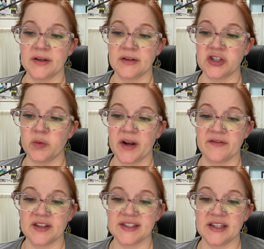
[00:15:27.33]
to one
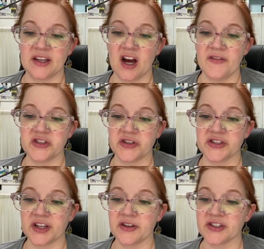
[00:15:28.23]
of the city officers
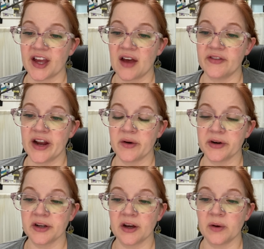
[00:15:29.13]
scarcely half an hour
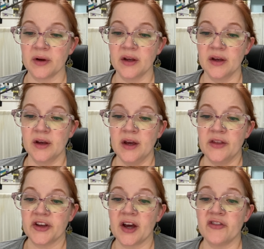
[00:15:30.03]
ago.
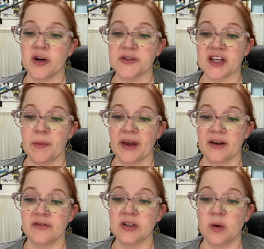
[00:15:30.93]
The governor was coming out
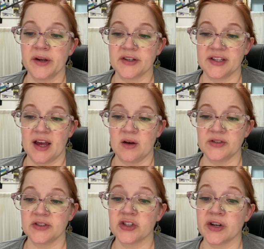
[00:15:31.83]
of a lawyer's
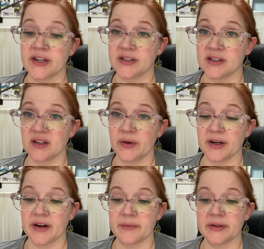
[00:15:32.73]
house, Tracy's
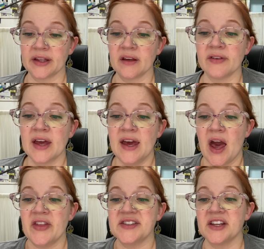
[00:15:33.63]
lawyer, I believe,
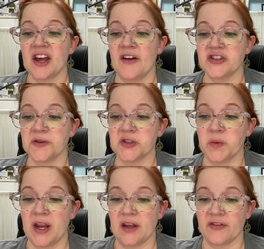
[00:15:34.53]
and the city officer was
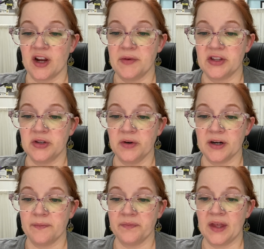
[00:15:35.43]
waiting for him at the
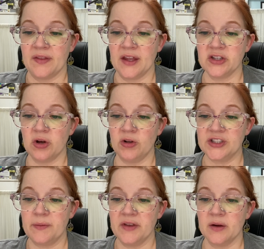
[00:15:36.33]
door. He then told
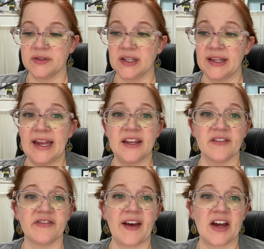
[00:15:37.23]
him that it was a lady of
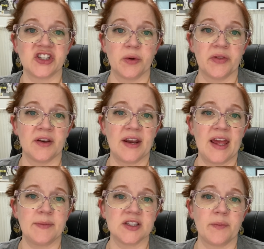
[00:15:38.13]
fashion with a
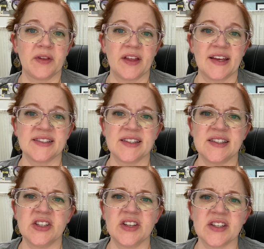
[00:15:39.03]
name something like
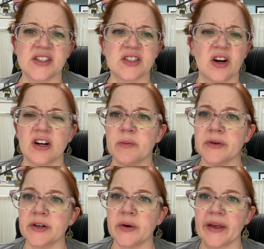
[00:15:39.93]
Cecilia
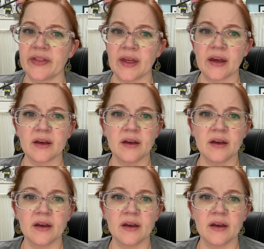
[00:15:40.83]
Scarborough, I think."